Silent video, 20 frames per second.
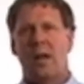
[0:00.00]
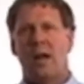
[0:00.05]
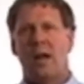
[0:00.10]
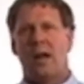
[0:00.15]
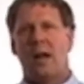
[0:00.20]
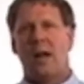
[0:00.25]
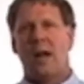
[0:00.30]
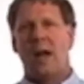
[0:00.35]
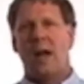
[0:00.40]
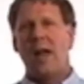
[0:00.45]

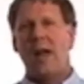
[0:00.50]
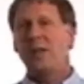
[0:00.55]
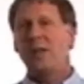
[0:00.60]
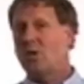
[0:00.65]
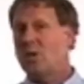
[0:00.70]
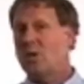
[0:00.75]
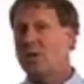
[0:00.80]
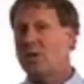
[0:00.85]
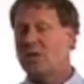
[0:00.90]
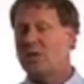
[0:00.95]
Uh, I
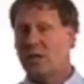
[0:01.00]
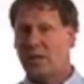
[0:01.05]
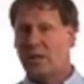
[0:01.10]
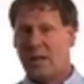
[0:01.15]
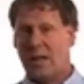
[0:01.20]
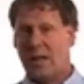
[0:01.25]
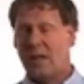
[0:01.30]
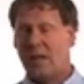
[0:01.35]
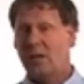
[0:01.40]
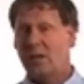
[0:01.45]
do this at the
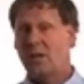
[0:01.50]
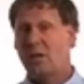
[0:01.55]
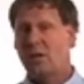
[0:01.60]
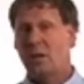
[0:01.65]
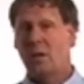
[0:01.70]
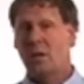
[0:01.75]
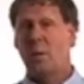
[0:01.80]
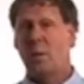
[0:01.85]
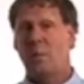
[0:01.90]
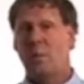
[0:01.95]
end
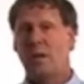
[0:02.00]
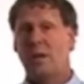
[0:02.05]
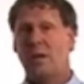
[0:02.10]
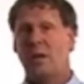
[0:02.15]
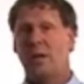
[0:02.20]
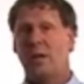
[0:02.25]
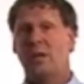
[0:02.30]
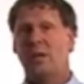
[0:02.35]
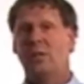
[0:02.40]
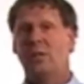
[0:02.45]

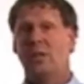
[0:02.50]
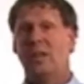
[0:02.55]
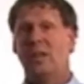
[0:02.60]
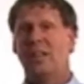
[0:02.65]
because